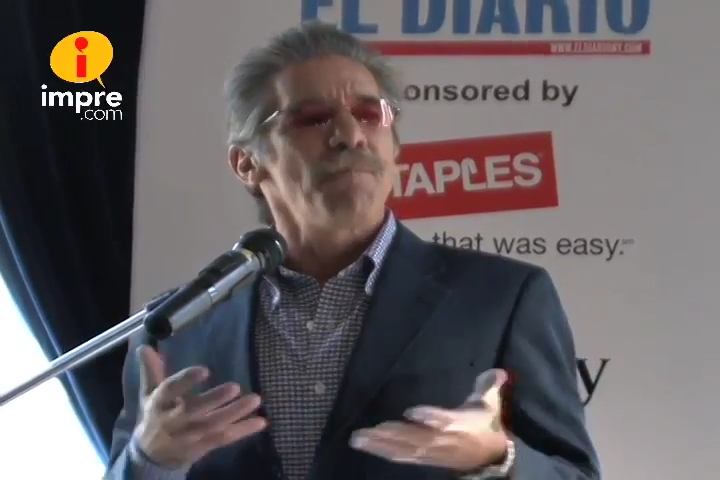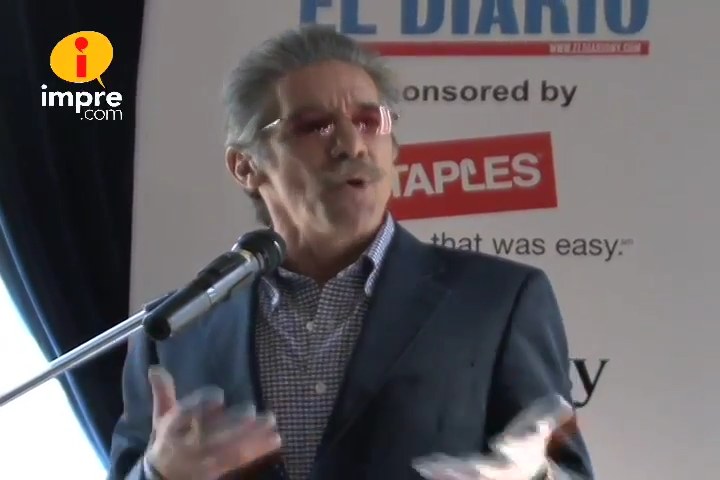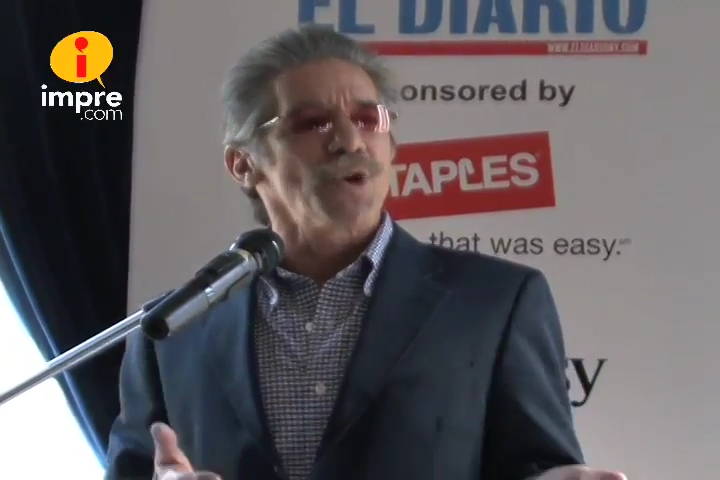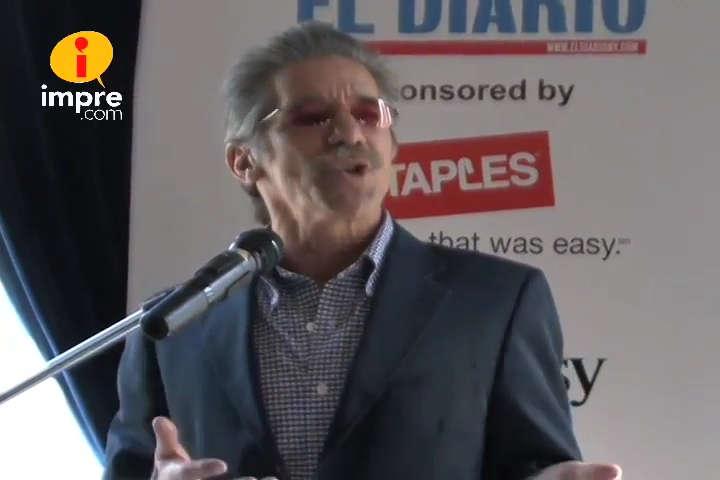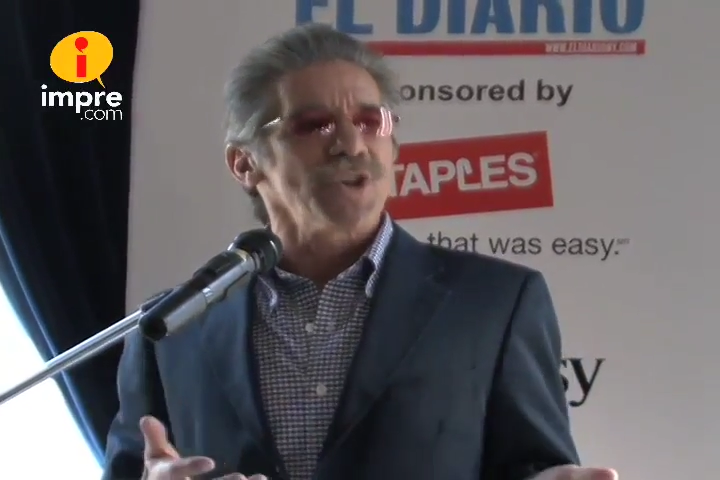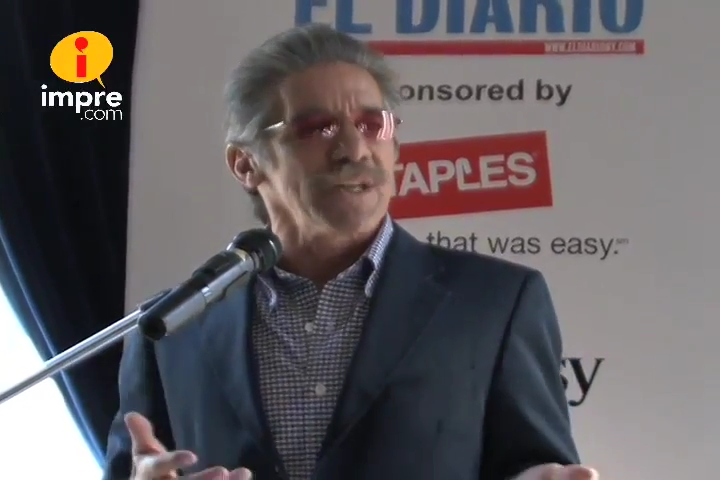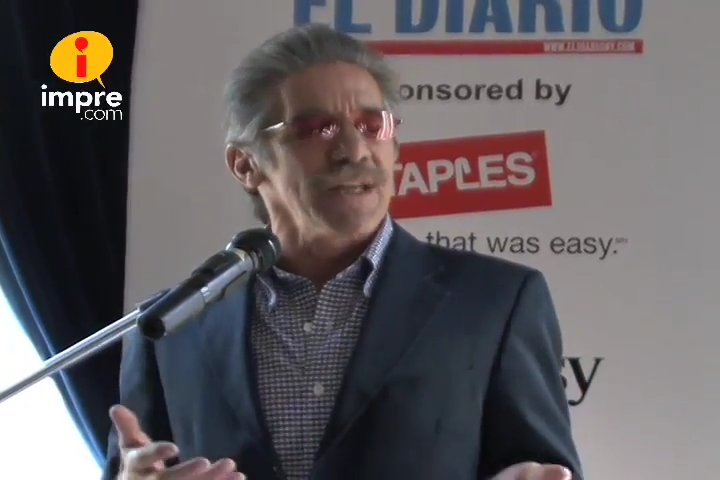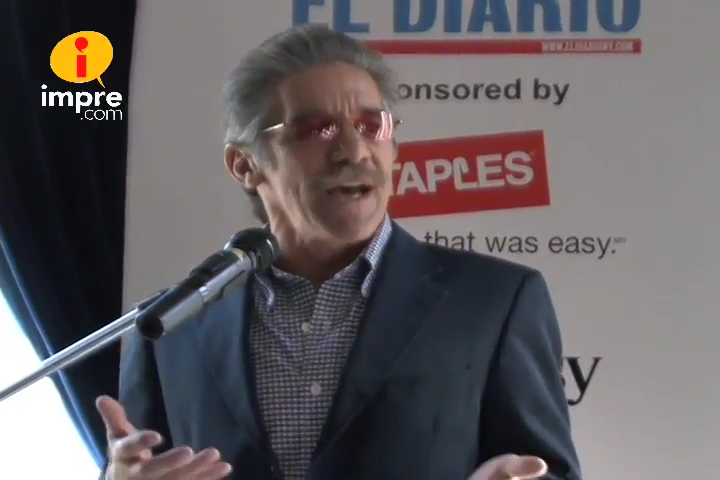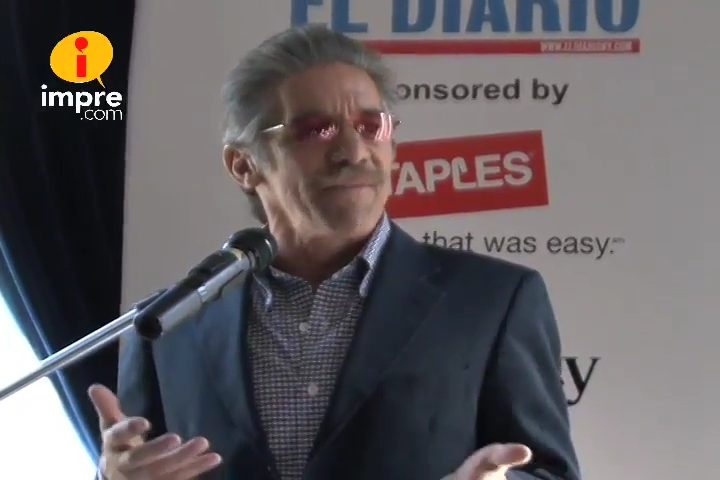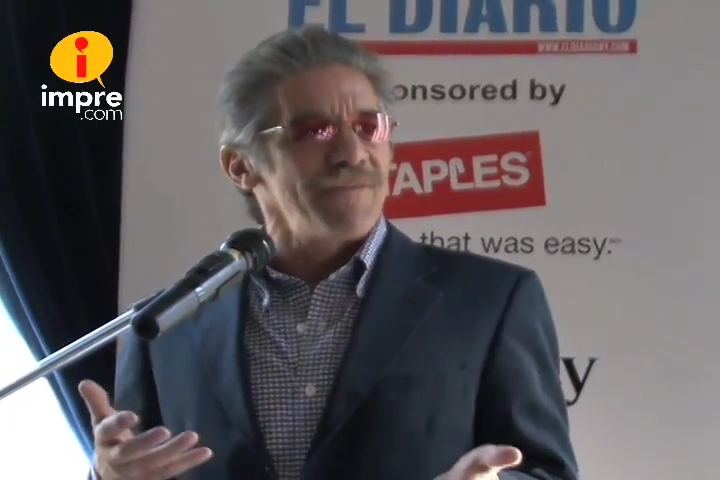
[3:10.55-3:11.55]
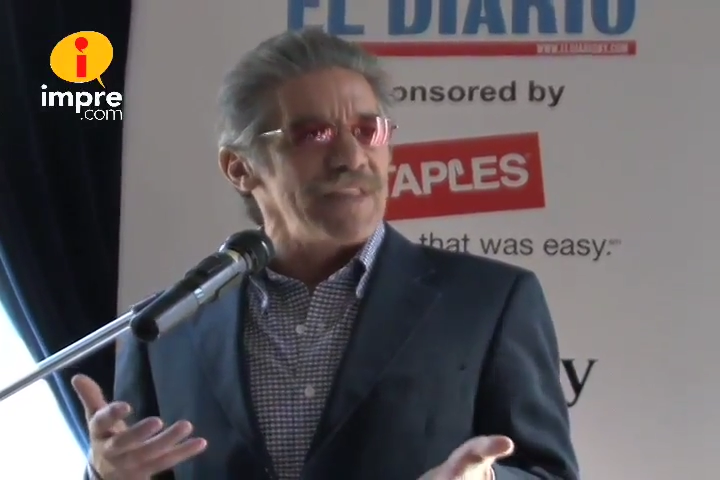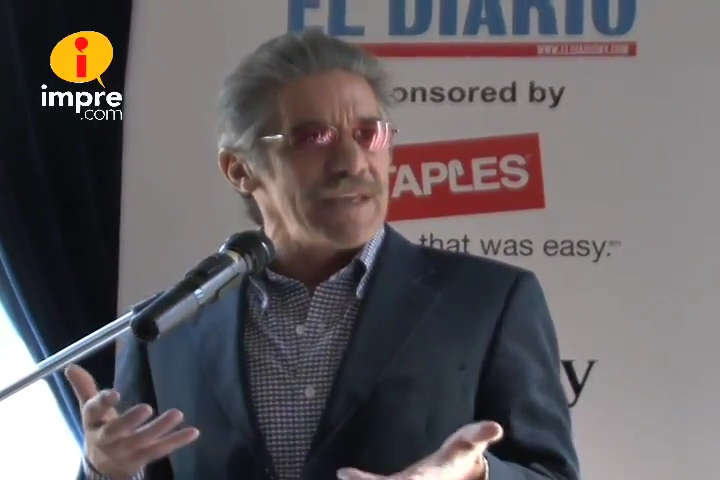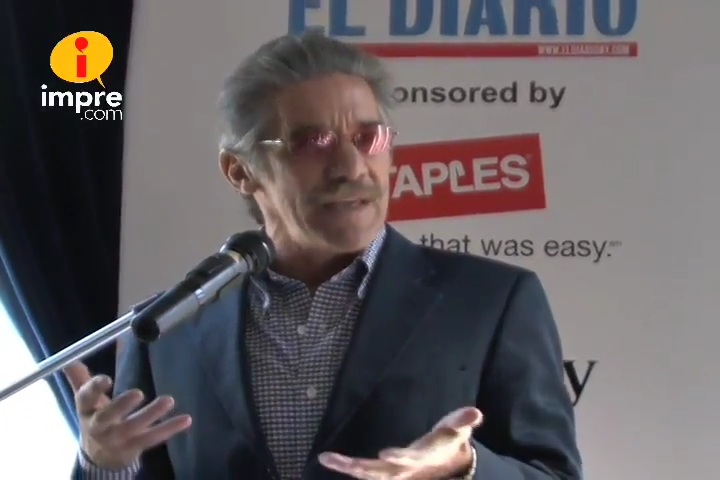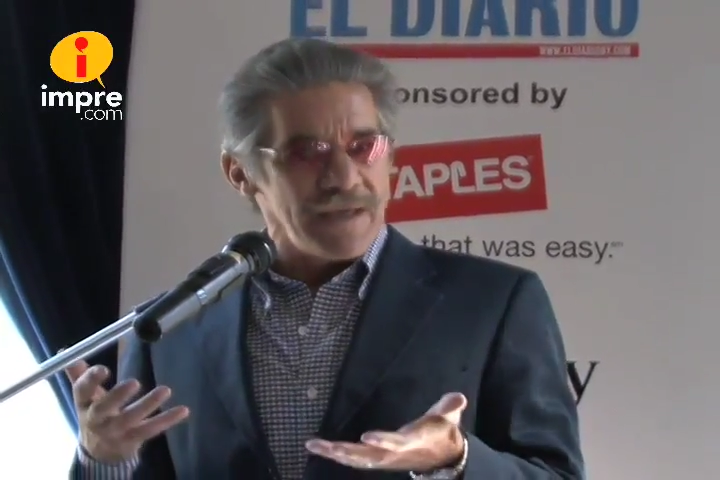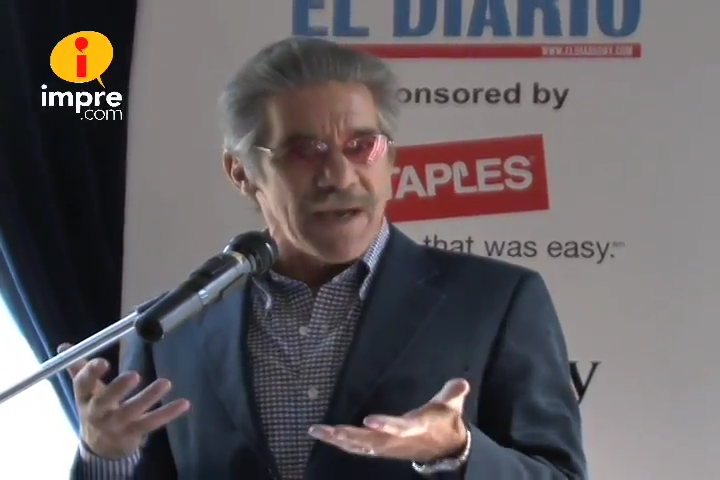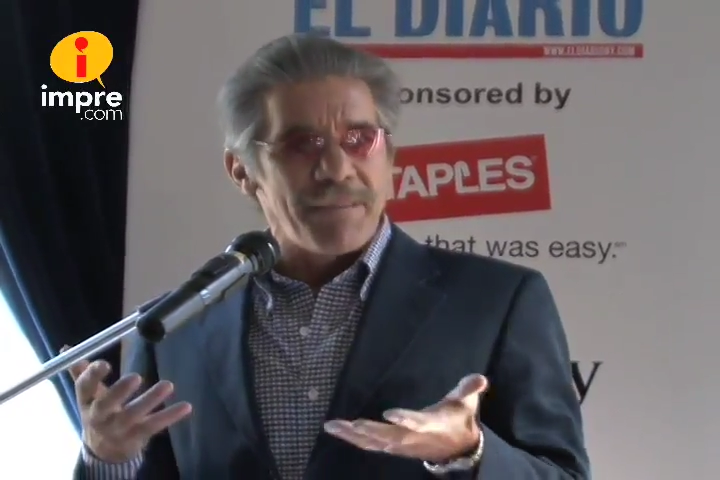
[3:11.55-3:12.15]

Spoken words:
portion of the